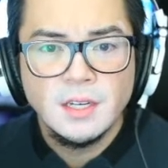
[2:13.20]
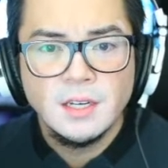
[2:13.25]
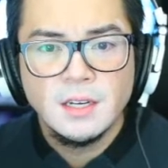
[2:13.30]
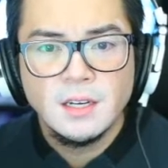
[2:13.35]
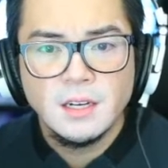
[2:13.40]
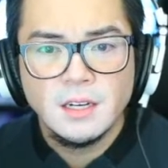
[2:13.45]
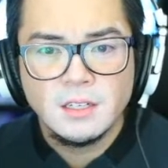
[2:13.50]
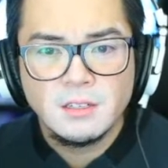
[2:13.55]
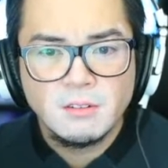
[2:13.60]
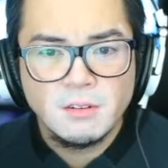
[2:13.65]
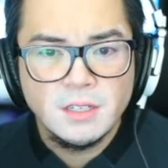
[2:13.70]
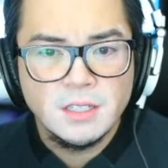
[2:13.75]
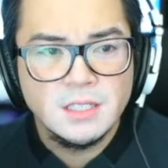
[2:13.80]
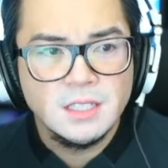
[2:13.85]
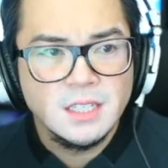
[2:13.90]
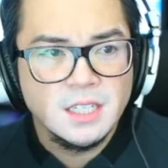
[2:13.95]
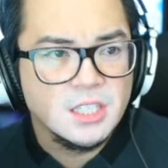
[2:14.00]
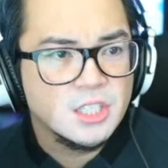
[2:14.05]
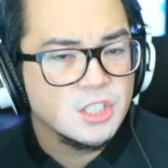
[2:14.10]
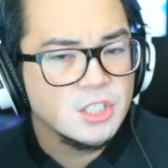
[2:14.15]

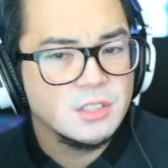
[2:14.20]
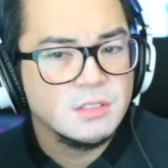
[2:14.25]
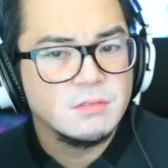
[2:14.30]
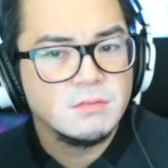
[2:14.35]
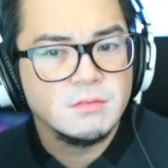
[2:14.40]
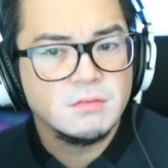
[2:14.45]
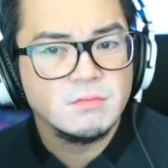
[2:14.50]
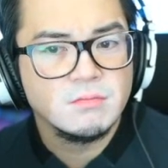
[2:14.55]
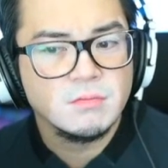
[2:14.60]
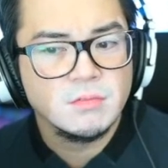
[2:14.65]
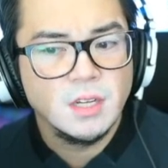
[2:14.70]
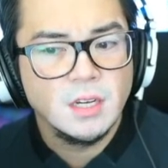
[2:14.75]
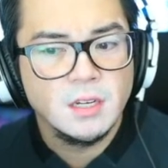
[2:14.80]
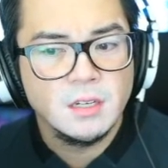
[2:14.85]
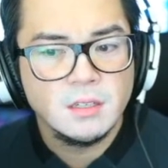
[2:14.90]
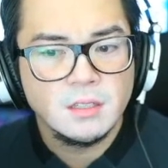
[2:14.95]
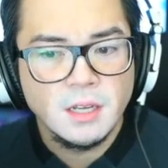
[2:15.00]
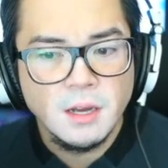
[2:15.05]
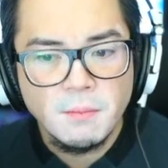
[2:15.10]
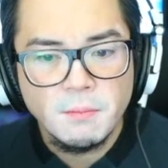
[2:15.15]
accreditation
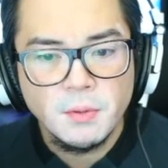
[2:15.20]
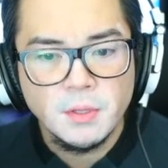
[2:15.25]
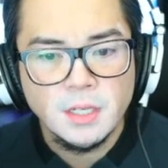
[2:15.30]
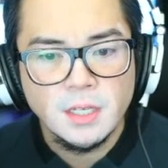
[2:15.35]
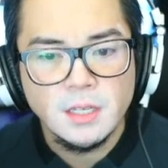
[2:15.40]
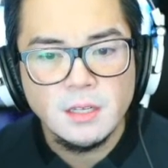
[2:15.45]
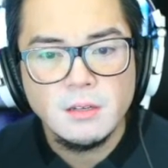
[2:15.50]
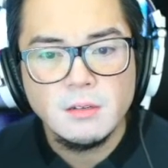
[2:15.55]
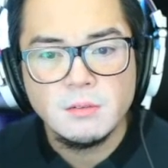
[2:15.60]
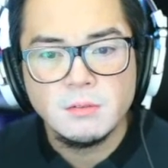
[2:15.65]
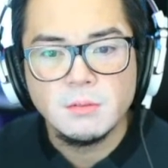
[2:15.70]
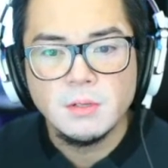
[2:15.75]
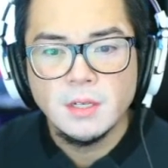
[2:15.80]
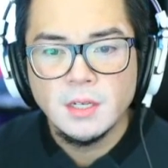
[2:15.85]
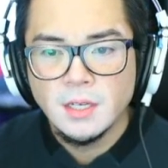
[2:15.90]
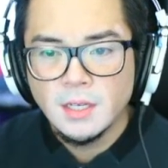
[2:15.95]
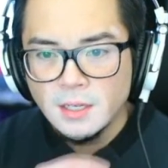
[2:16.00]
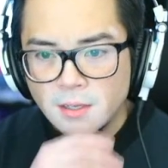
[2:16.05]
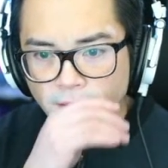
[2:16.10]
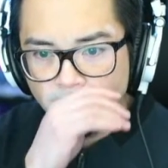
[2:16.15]
company who
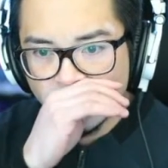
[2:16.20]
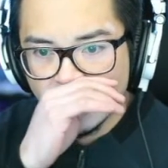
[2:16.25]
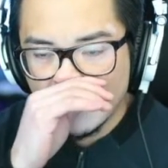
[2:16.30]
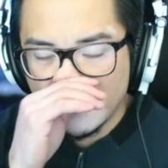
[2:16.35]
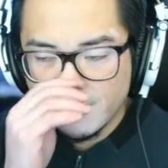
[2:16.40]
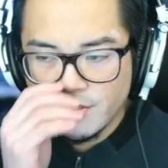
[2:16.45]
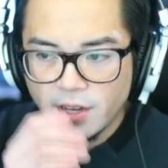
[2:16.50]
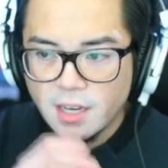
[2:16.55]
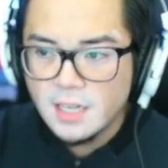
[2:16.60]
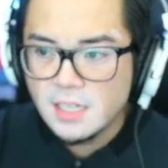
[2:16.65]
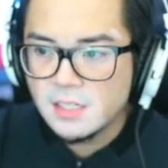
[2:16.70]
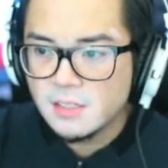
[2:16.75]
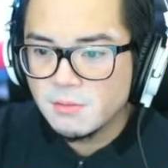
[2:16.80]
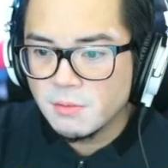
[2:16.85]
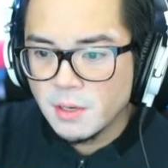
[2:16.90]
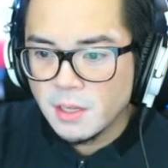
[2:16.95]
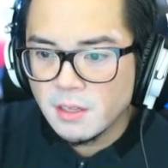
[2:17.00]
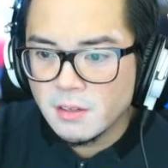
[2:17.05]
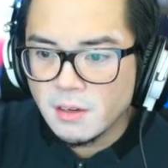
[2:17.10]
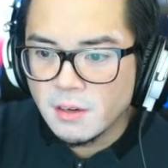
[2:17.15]
verifies
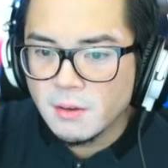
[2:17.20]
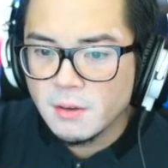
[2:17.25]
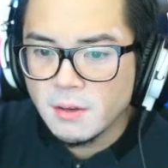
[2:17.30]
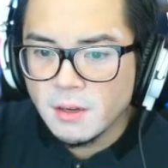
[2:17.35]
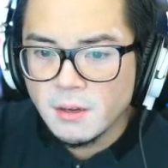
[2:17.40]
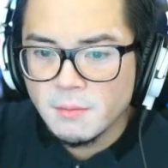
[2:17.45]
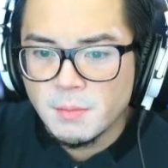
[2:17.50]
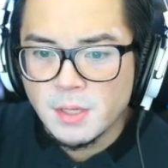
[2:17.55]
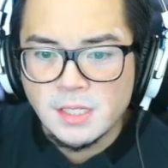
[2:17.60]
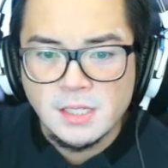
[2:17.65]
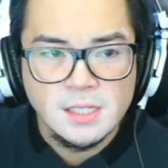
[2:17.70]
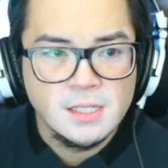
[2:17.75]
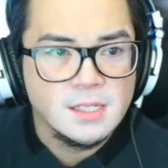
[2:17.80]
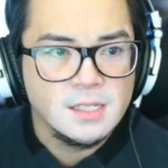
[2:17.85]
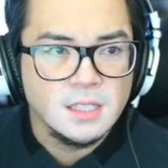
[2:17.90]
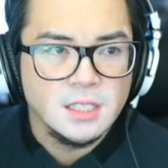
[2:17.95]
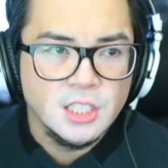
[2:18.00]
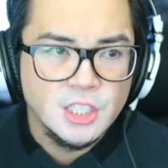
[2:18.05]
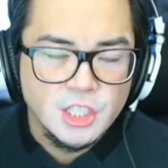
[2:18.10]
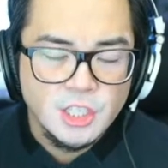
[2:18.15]
whether a business
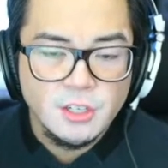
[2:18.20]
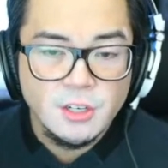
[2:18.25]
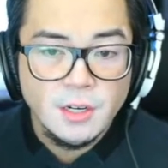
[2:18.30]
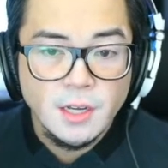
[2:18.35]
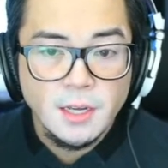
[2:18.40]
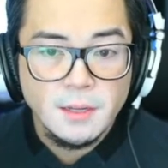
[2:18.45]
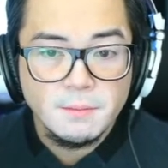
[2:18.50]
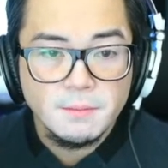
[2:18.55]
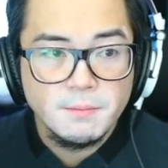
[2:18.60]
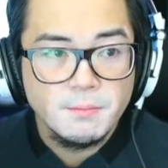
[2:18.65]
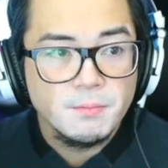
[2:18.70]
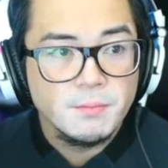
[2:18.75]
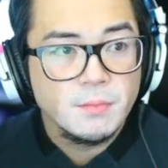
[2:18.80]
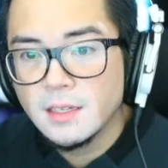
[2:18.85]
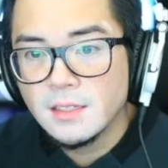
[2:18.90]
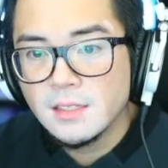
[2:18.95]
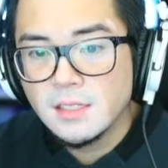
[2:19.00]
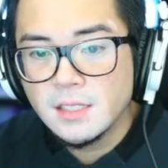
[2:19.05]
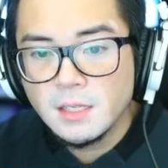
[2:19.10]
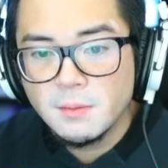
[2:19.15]
is legit or not.
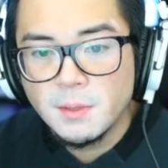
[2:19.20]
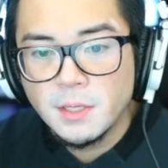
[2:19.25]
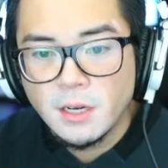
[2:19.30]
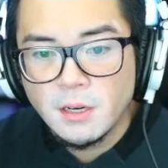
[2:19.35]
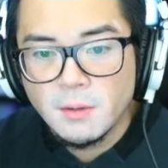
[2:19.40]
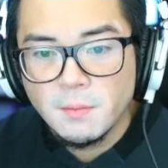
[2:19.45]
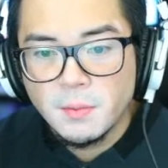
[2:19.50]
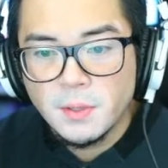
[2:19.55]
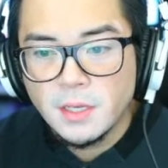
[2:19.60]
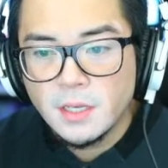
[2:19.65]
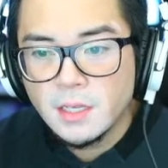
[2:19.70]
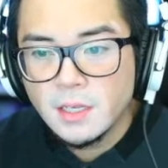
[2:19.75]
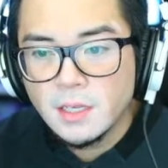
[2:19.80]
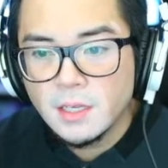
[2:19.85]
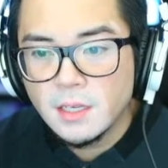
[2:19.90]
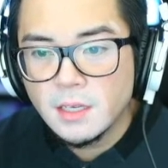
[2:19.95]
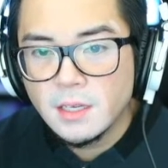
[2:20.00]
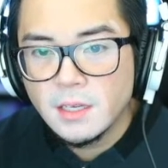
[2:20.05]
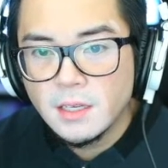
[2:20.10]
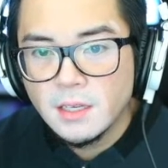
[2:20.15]
The
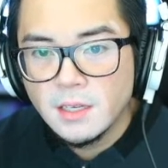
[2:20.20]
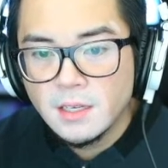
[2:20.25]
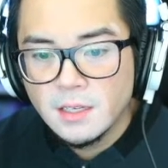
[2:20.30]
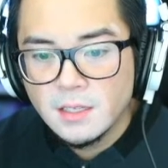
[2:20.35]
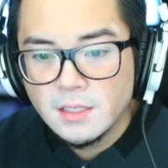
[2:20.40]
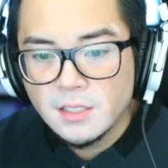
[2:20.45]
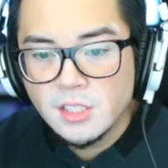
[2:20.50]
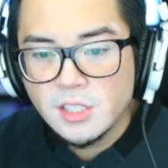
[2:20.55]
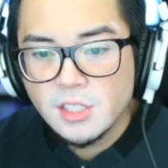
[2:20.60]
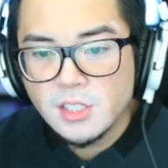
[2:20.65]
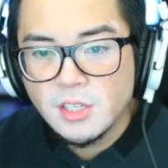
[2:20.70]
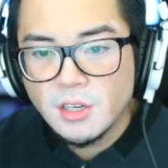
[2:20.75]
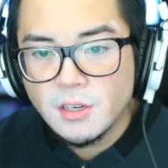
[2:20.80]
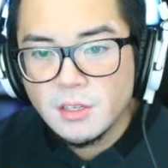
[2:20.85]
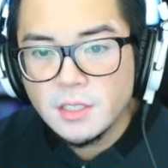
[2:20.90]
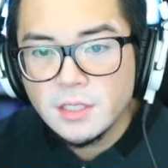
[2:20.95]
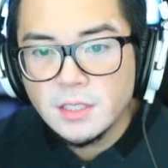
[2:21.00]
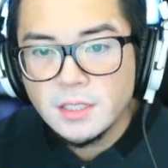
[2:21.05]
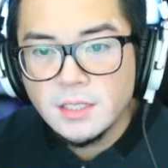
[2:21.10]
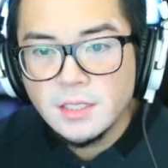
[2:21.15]
CBRB
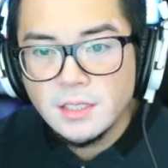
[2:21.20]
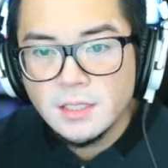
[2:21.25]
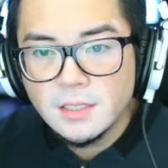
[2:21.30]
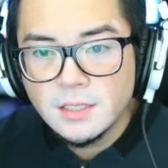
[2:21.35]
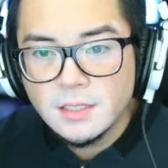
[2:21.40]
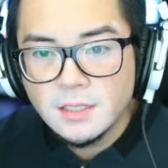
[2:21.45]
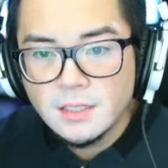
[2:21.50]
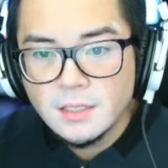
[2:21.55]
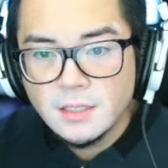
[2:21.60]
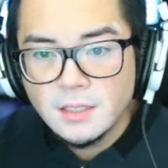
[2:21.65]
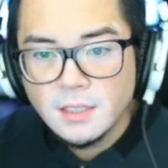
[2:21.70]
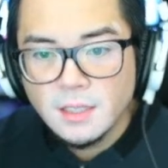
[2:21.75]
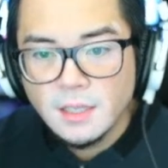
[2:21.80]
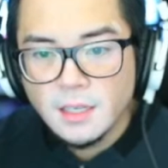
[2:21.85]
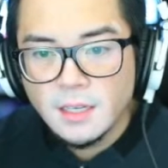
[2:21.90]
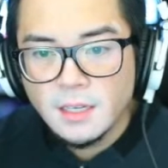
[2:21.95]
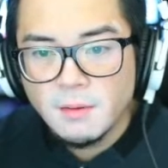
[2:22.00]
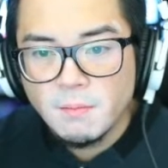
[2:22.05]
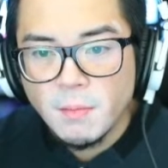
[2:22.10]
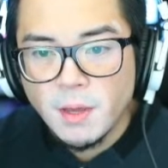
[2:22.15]
started
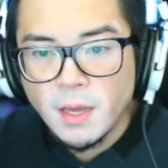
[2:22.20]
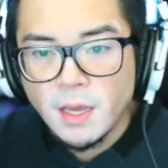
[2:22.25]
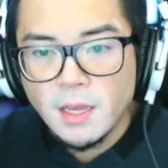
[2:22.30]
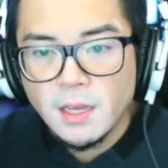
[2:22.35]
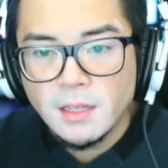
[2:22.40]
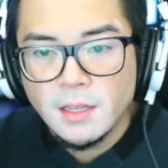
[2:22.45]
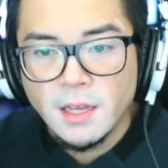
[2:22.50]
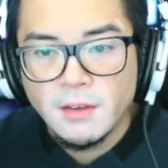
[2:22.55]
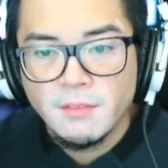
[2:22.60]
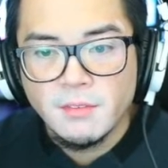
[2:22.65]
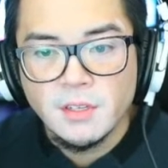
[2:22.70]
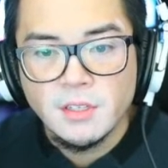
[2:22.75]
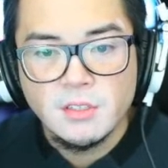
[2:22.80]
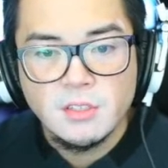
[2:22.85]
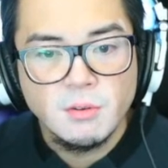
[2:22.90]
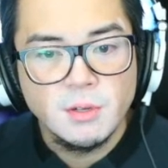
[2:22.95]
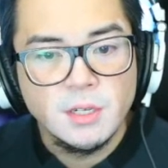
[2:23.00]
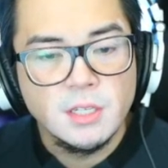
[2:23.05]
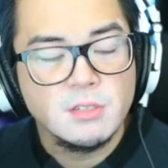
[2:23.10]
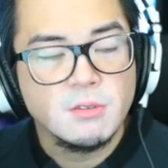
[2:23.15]
in May 11,
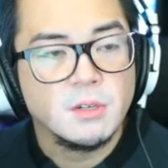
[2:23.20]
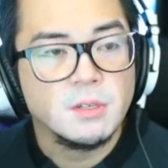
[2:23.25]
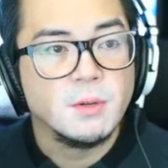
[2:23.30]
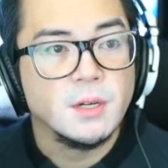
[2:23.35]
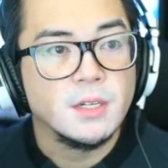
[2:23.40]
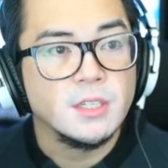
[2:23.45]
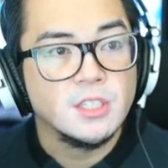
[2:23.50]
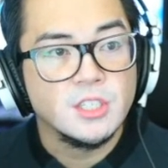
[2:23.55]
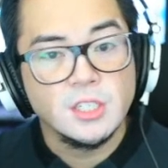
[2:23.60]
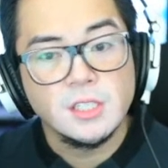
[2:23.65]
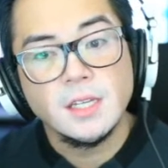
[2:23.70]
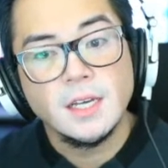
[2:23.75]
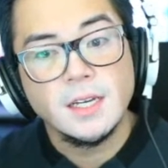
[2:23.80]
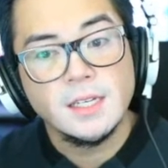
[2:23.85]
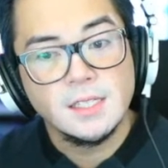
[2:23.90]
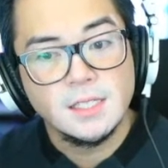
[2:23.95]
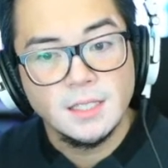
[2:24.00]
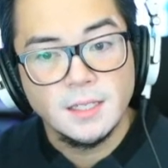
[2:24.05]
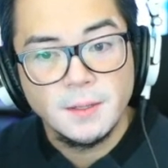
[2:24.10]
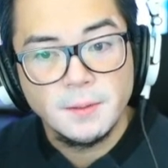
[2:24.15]
2021, just
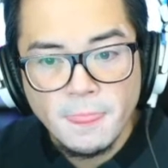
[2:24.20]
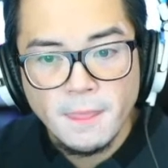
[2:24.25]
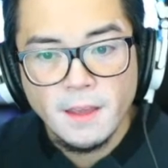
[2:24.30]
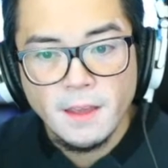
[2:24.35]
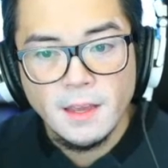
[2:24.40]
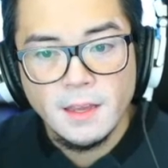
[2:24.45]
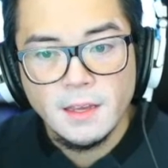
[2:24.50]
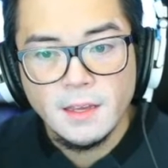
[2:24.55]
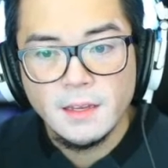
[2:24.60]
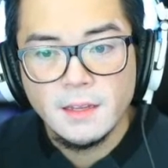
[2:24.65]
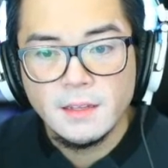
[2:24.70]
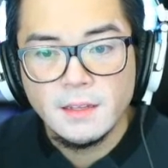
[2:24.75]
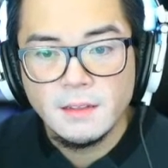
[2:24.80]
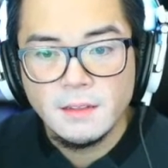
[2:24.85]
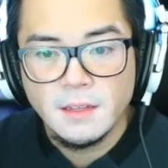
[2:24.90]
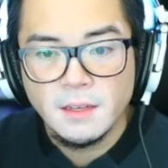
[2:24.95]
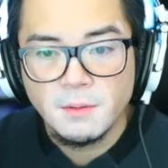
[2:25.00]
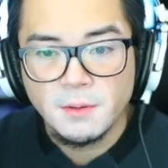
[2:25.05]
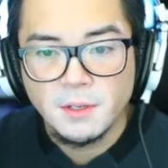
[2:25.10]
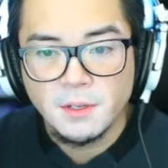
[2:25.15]
last year, and
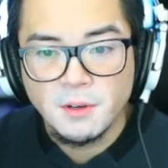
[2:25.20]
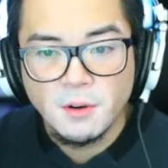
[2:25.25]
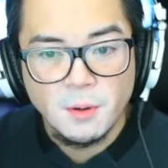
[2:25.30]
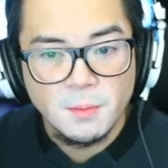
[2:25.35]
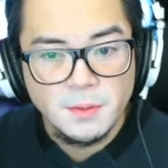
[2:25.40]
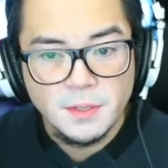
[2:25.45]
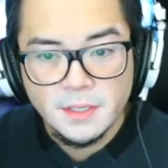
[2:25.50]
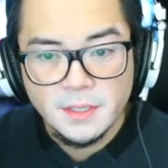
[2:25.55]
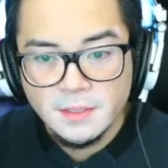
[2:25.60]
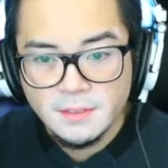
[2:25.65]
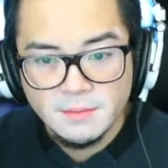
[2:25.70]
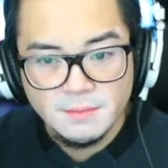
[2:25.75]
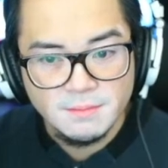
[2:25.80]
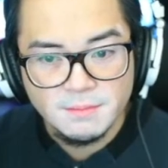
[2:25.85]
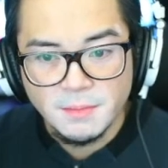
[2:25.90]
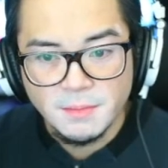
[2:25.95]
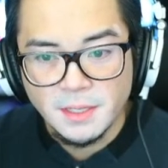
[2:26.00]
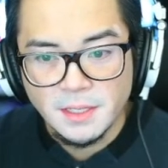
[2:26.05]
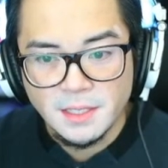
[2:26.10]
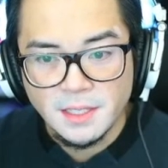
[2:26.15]
they were incorporated
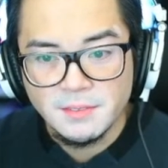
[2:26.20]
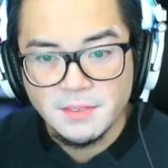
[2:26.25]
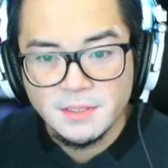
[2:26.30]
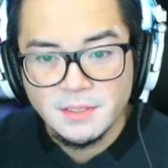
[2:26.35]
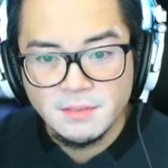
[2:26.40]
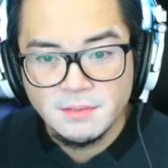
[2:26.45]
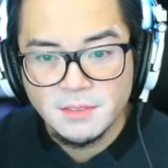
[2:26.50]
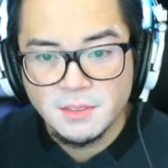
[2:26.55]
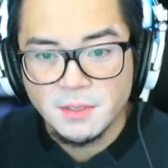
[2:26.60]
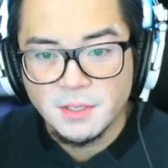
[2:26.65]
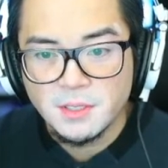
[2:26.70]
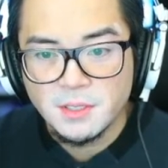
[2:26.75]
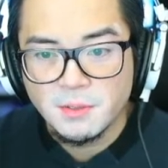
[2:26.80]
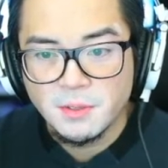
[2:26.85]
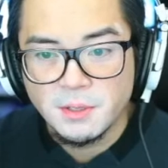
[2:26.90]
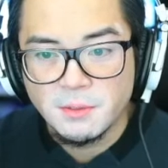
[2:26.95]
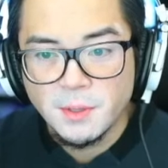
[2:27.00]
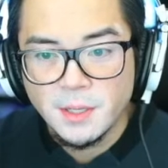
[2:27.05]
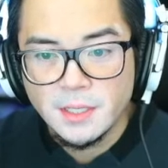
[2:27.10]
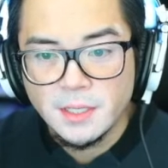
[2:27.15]
May 11,
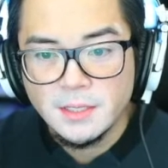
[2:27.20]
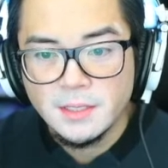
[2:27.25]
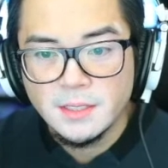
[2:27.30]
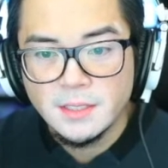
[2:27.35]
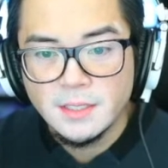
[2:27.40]
2021.